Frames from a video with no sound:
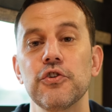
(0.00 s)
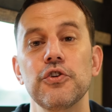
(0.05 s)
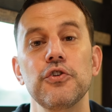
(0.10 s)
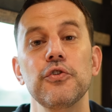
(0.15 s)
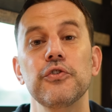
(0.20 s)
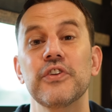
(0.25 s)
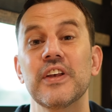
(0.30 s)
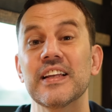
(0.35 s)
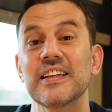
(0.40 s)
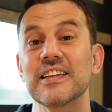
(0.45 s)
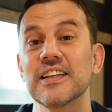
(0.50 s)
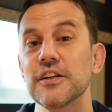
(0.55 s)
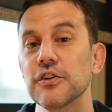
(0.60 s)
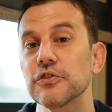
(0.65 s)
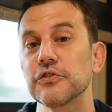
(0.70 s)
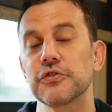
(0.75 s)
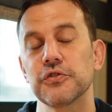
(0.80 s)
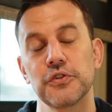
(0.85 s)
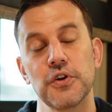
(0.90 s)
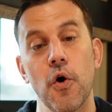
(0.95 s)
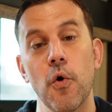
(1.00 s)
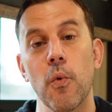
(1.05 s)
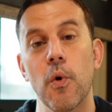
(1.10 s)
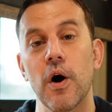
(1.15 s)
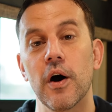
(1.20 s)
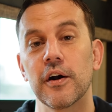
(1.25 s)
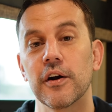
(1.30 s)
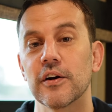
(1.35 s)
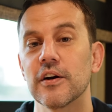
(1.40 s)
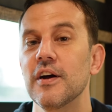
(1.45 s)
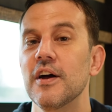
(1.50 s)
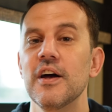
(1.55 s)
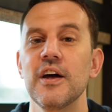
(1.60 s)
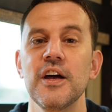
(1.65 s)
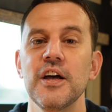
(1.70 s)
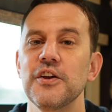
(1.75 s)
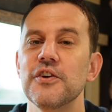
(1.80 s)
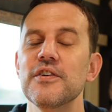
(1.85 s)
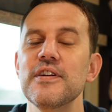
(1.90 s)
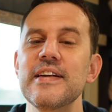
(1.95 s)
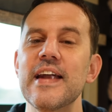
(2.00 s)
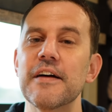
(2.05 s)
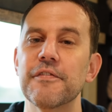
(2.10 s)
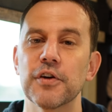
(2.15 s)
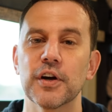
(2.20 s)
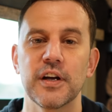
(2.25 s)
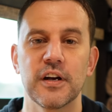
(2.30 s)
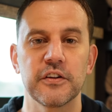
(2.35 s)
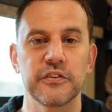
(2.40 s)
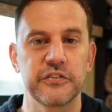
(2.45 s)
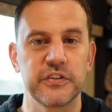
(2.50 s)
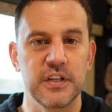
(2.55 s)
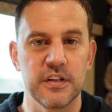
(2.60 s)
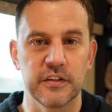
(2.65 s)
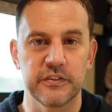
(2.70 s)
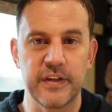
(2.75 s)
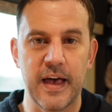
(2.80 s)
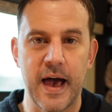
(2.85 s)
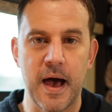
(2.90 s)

you're using little to no water, you're never gonna see this